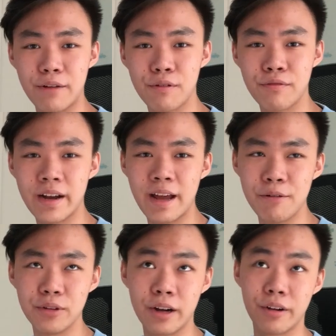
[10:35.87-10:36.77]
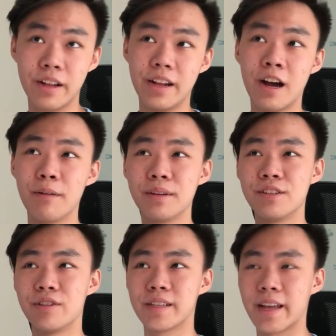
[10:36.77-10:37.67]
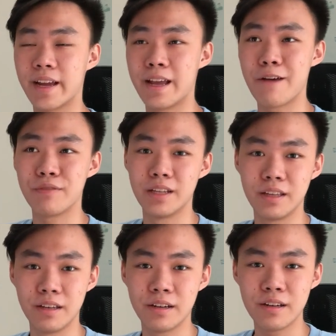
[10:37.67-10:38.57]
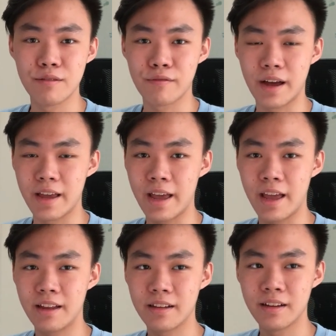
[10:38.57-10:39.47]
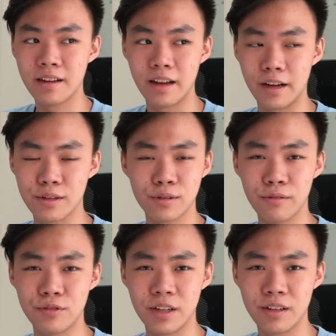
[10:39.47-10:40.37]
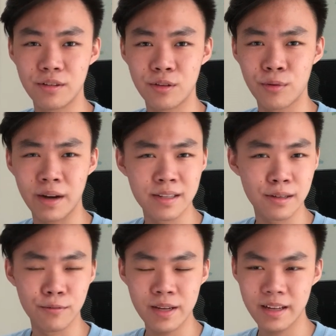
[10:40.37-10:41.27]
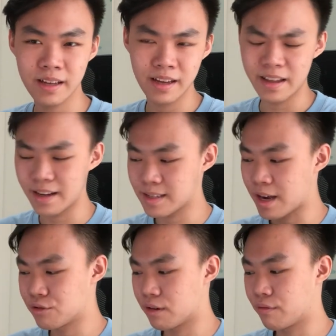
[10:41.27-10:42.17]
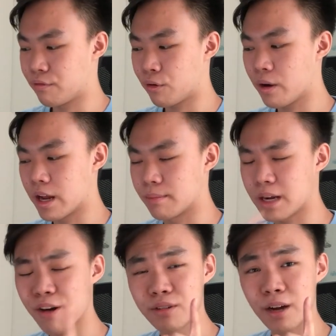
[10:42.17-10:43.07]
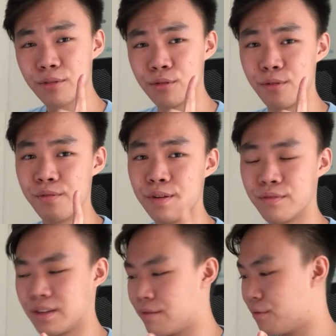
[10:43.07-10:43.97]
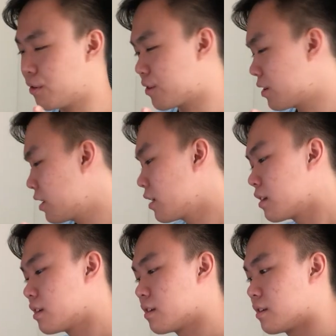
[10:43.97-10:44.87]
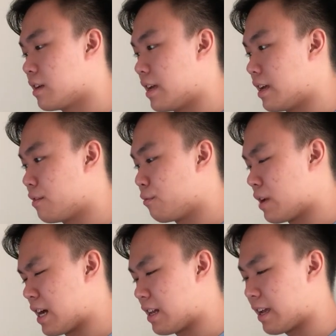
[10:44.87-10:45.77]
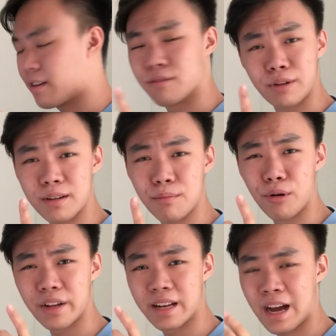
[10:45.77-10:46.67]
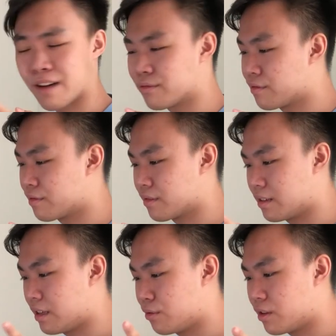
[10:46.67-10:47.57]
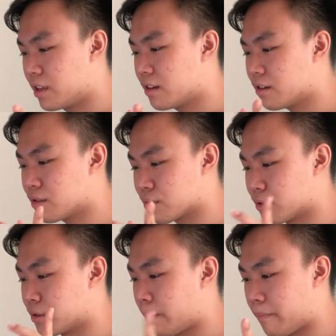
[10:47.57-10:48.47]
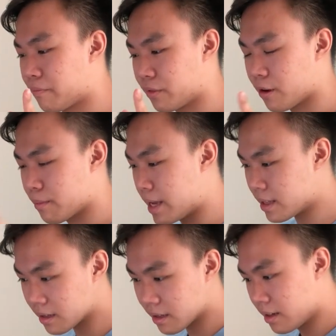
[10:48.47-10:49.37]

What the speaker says: like for fun, I went to calculate how many drinks I can have in a year if I had like a soft drink twice a week. That's 104, and I'm now down to 54. And we are like, what, more than half into the year, so not bad.